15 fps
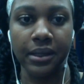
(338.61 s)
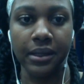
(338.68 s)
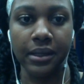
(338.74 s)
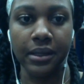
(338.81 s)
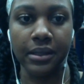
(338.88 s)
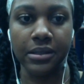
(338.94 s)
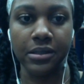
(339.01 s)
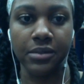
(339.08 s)

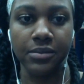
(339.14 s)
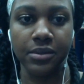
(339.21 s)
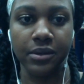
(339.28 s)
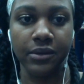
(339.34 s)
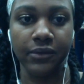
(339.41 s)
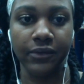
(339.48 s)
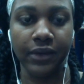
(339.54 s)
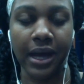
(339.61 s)
in terms
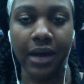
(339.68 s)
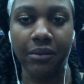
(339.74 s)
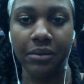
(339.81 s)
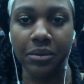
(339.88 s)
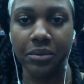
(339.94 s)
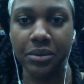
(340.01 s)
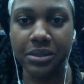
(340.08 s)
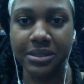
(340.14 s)
of how
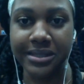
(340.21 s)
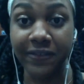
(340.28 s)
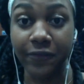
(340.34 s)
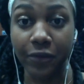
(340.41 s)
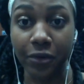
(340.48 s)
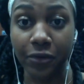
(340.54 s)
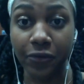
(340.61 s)
it would differ